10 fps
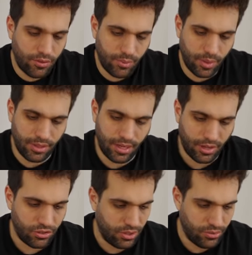of people that
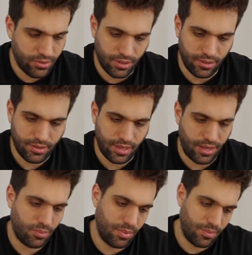actually use it on
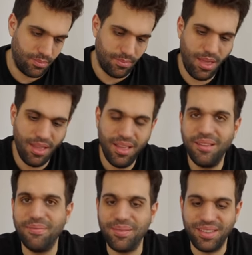stage, but
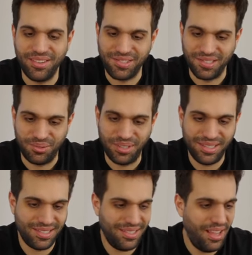maybe there's a
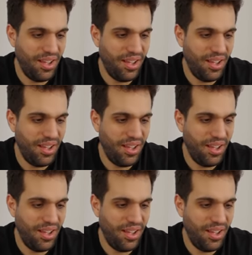reason,